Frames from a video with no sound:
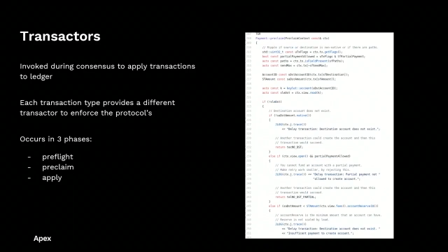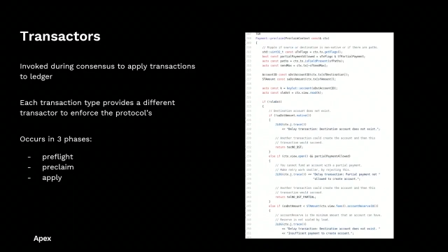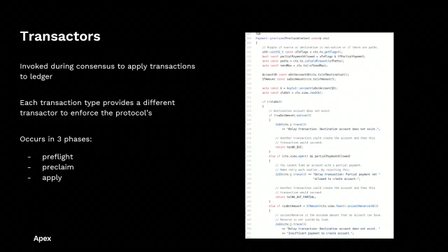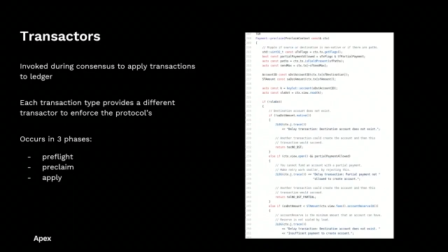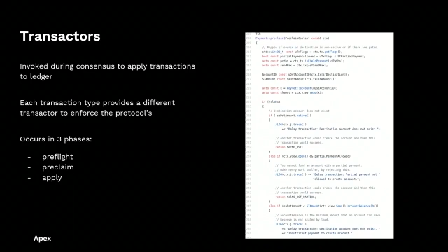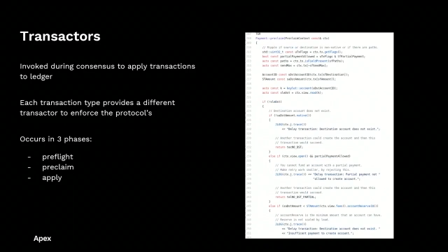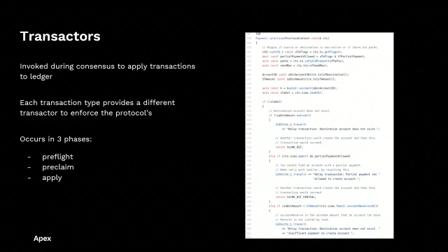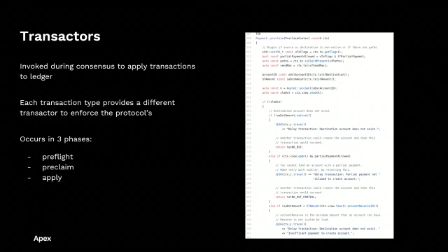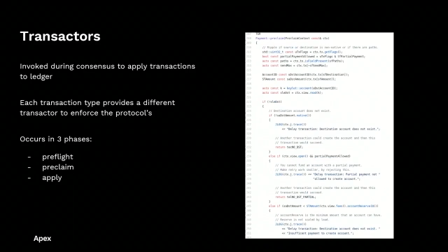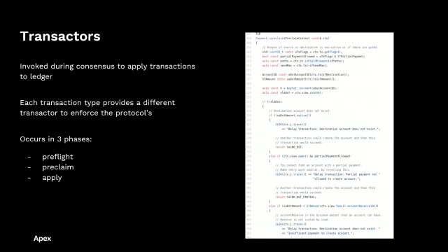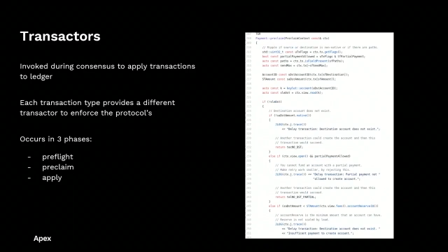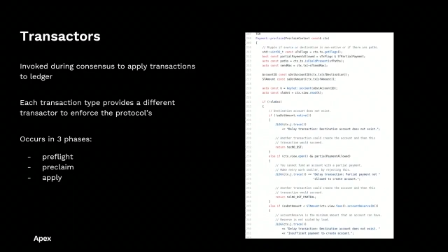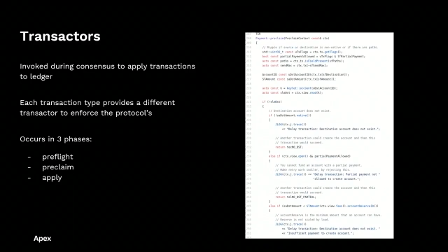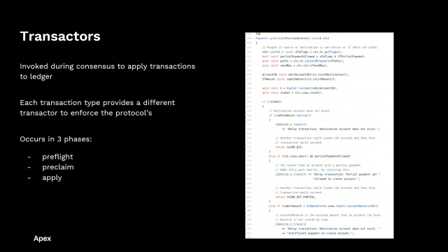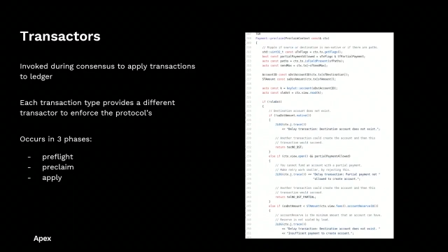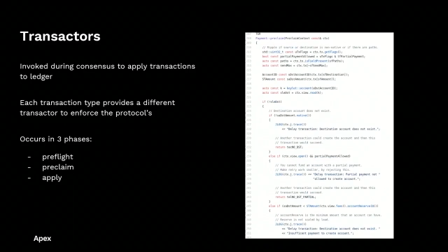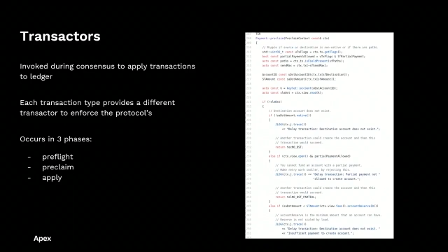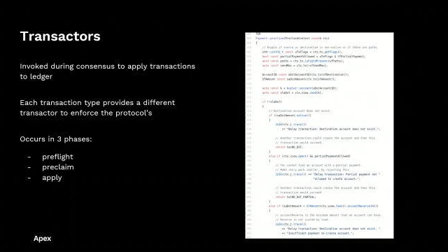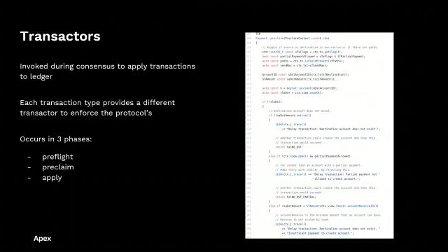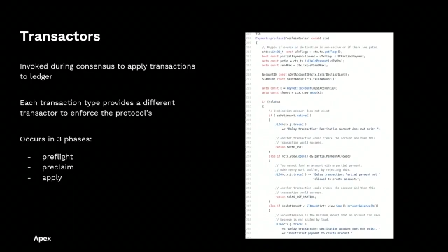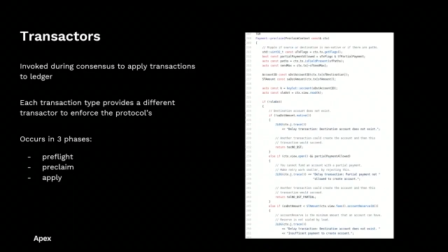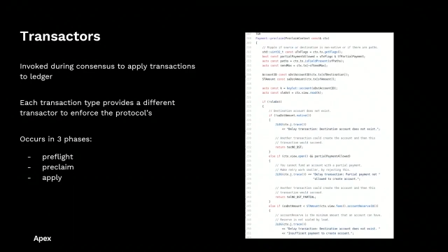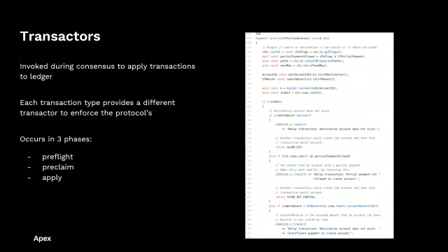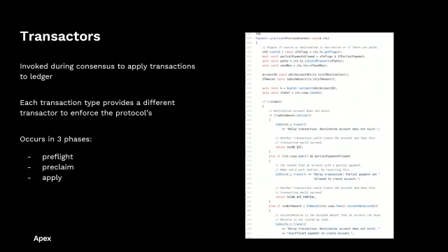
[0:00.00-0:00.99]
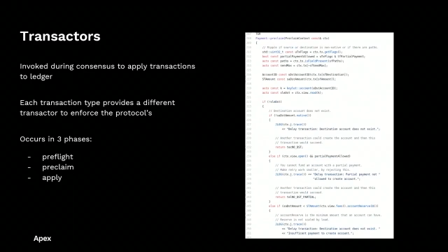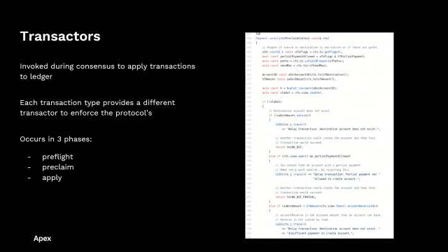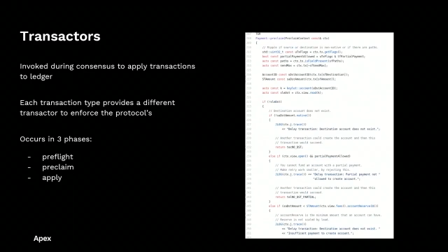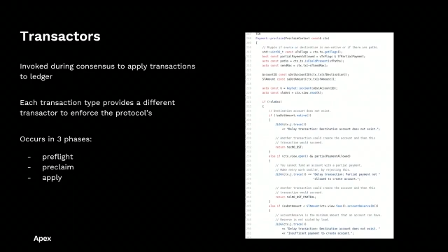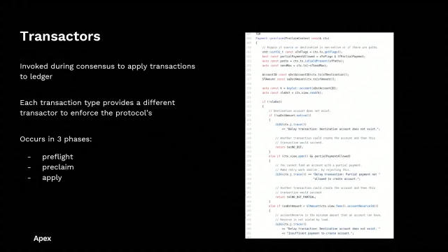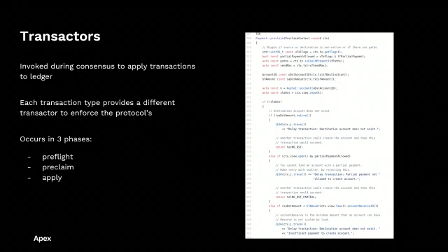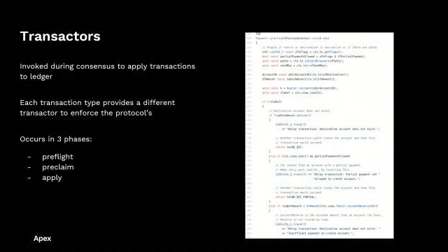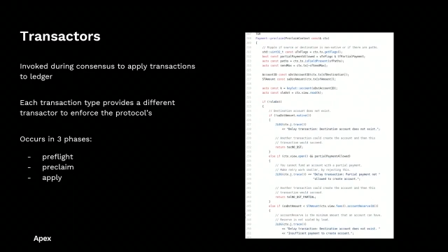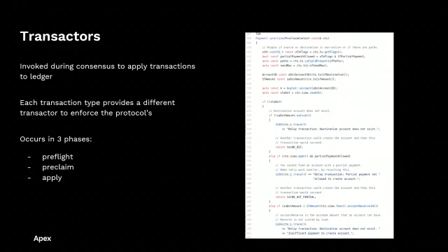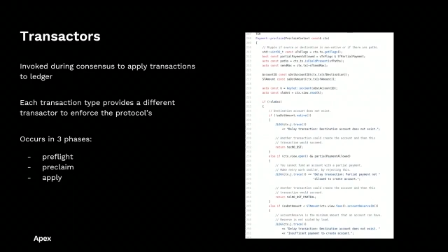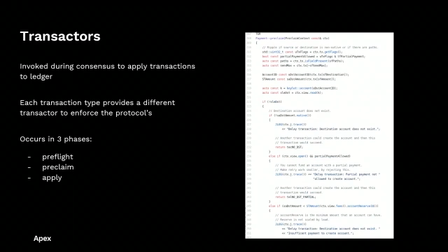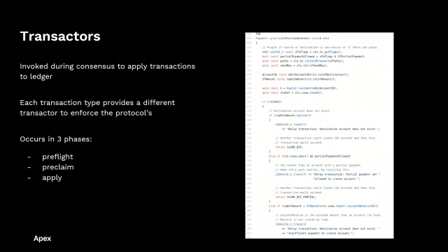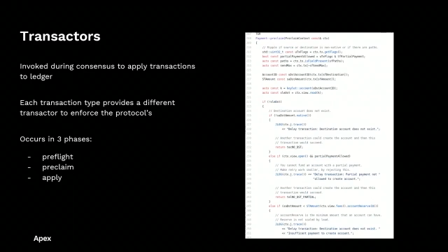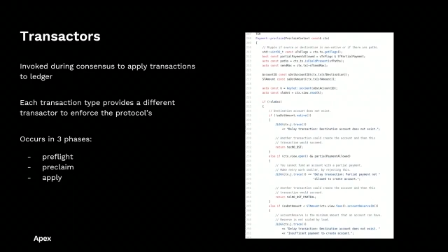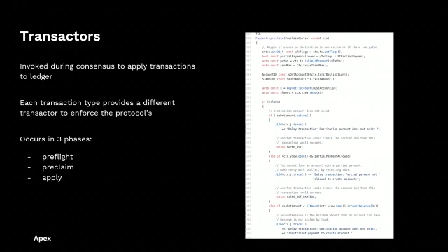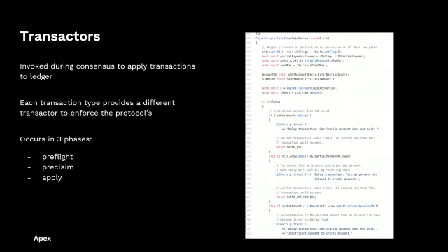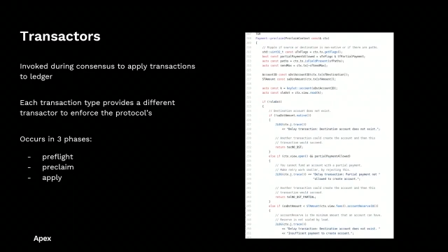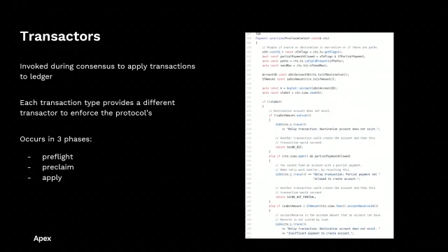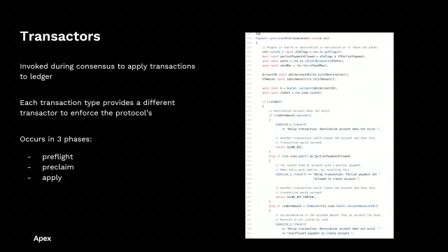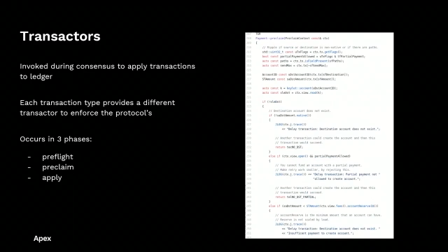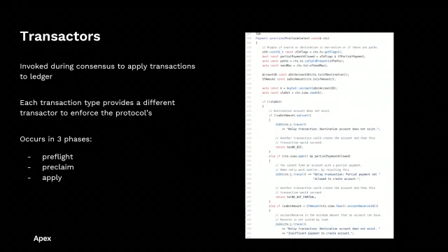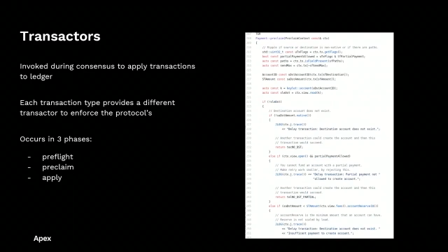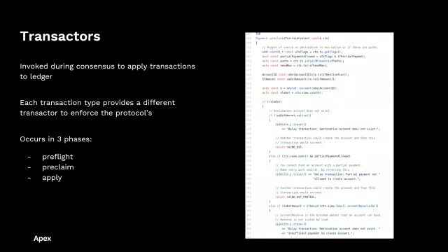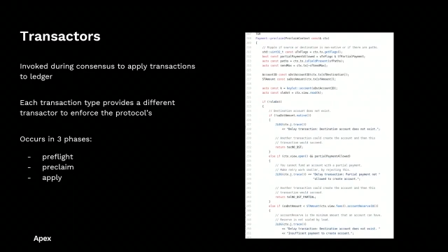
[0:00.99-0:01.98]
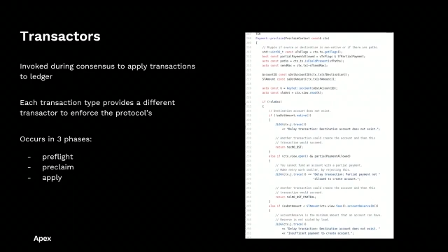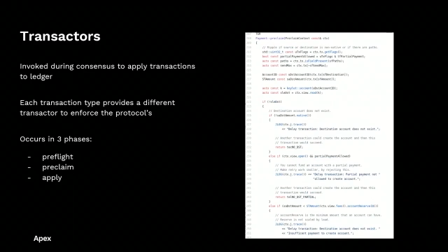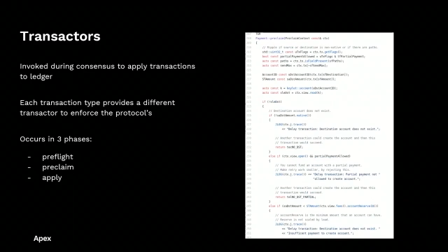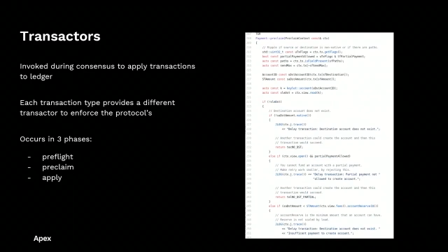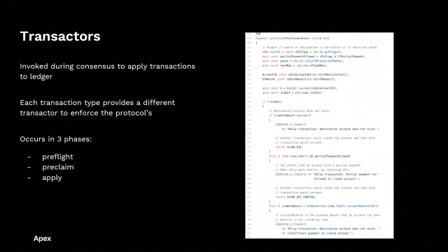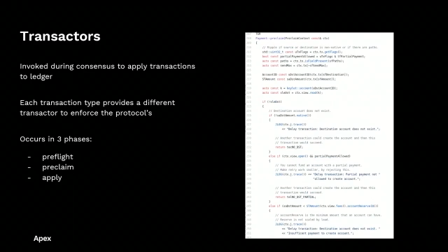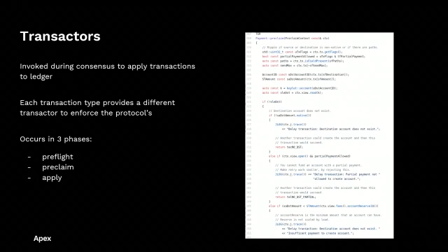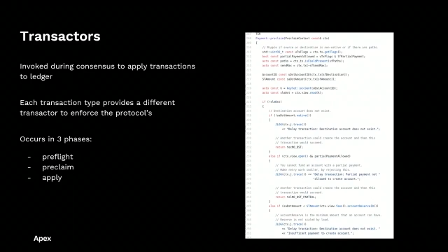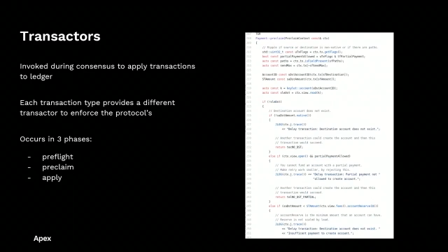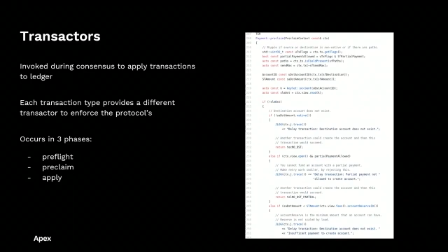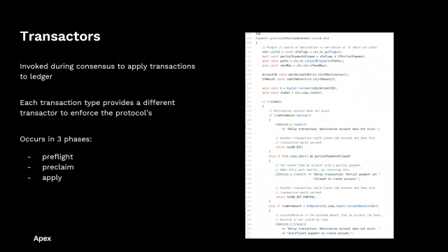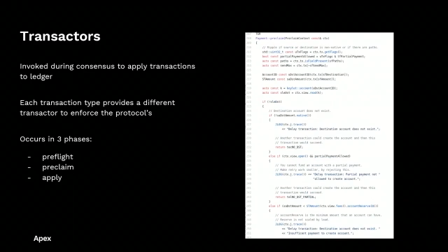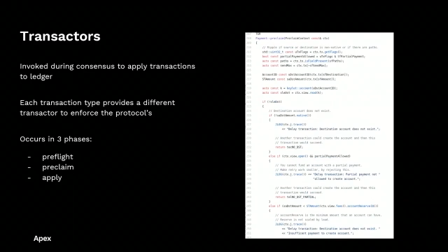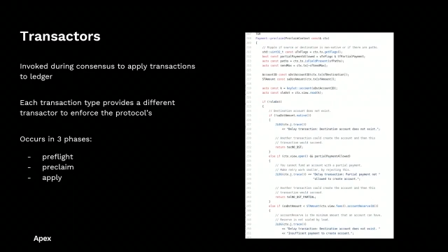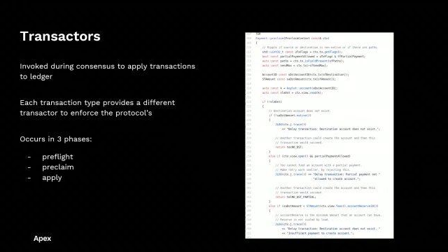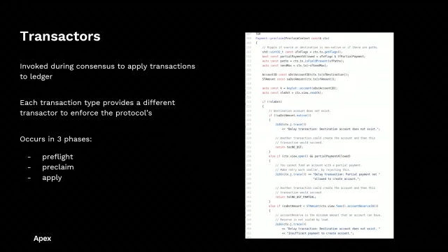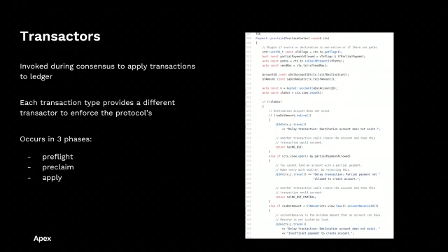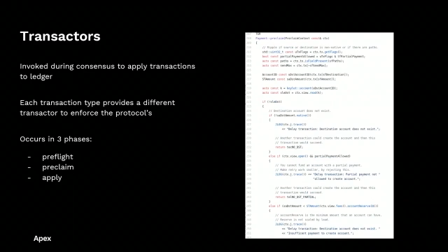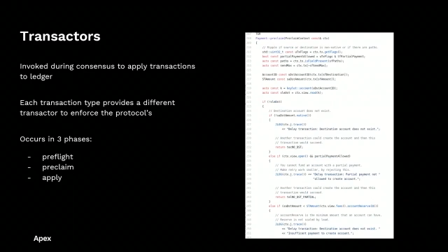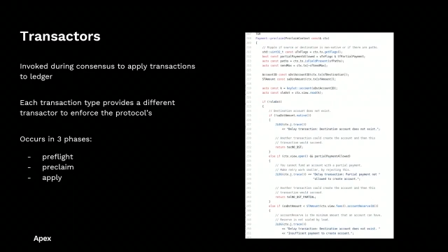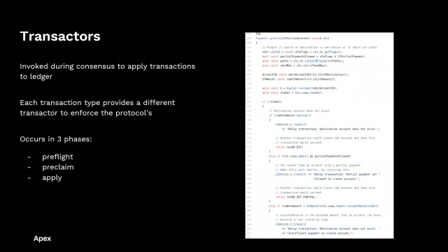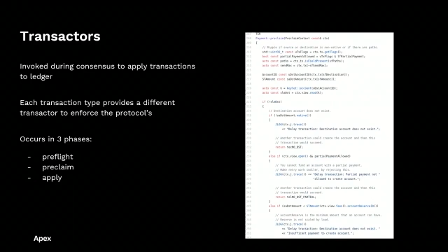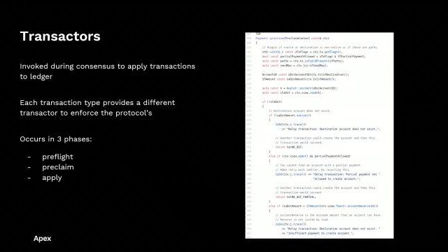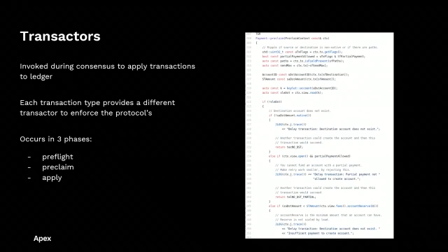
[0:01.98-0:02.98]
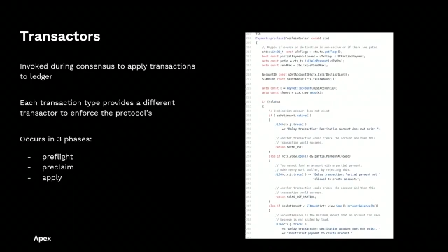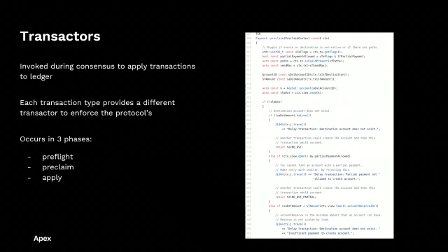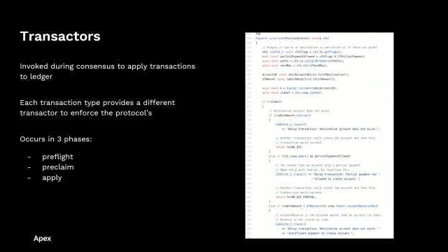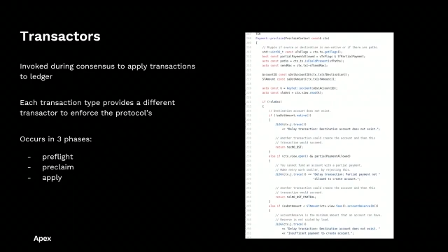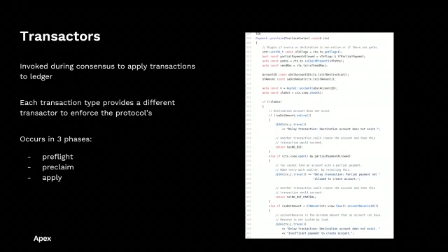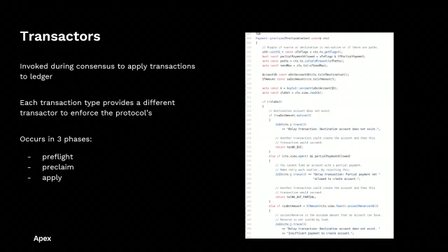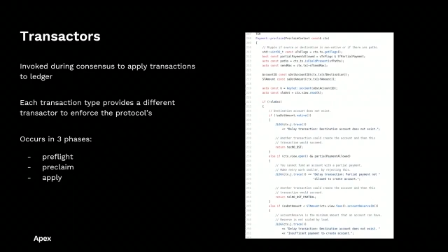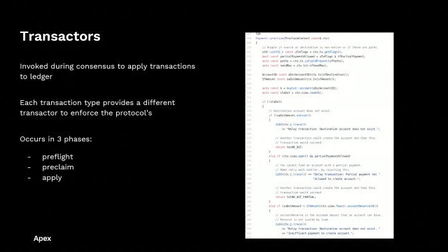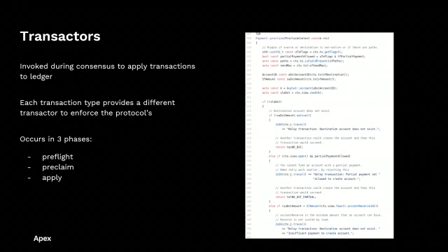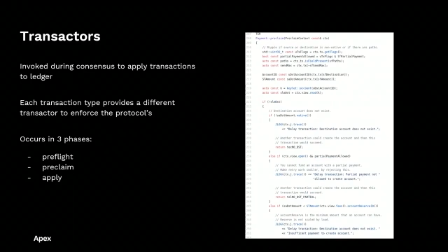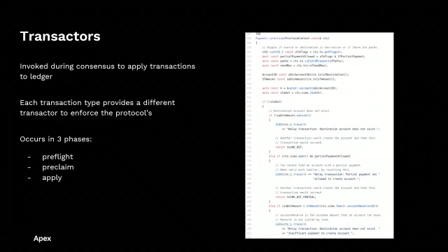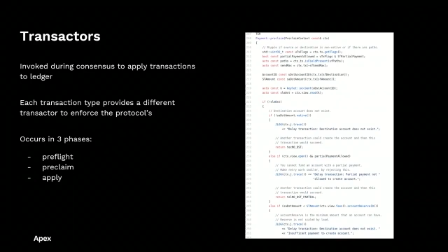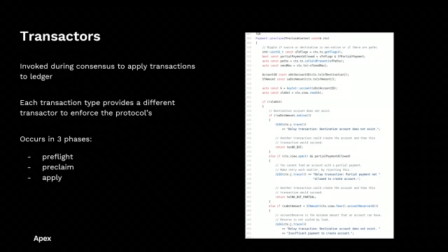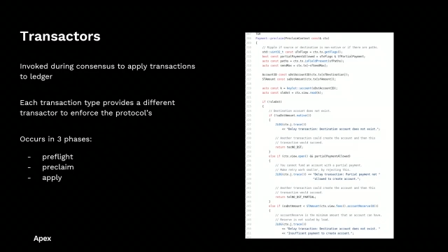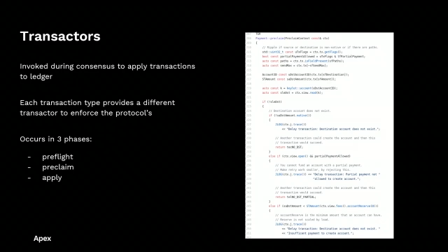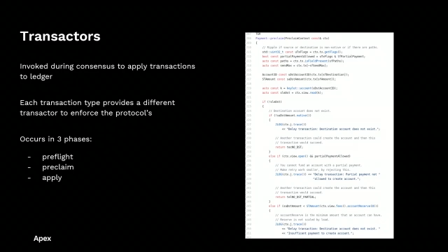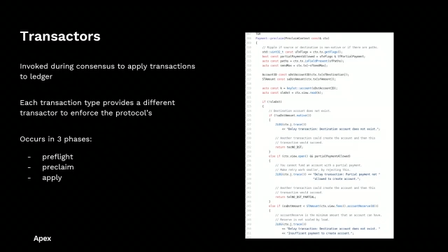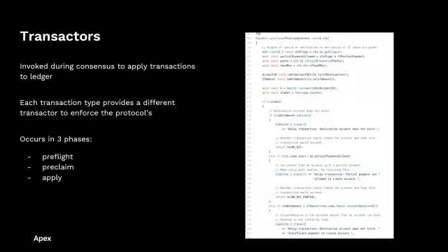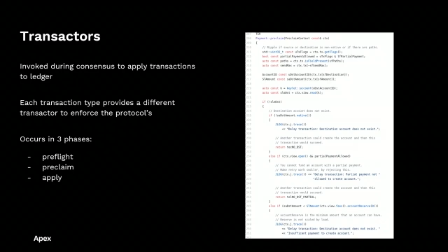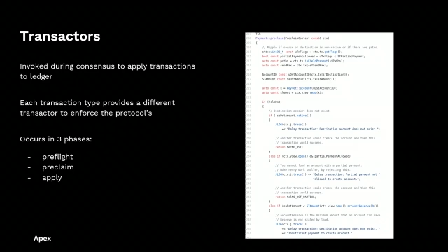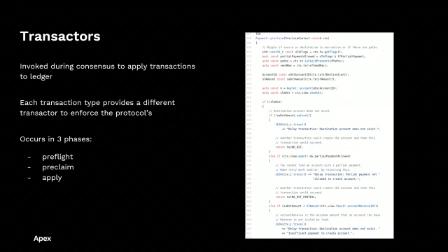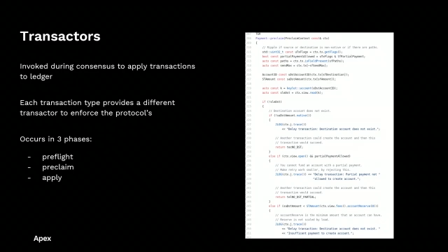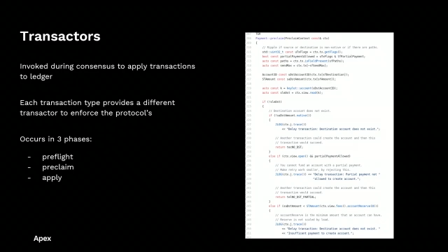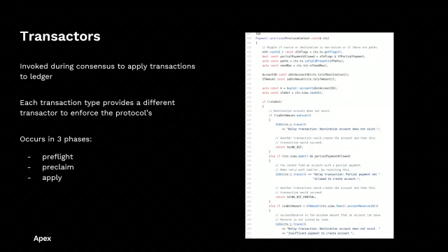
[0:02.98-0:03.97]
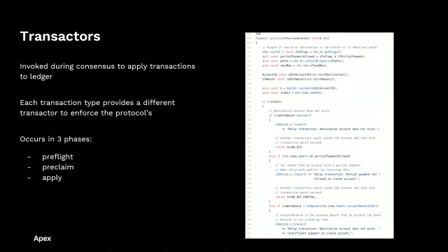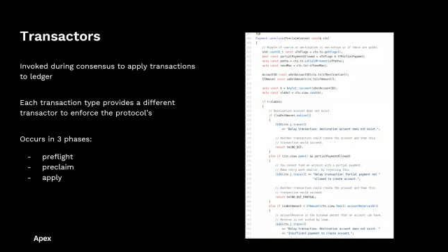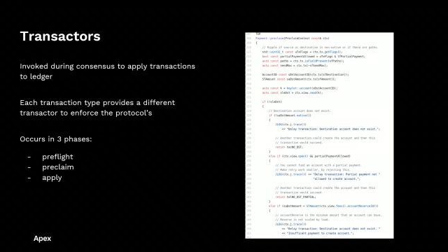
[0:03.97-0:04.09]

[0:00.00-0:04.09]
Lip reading: (no speaker visible)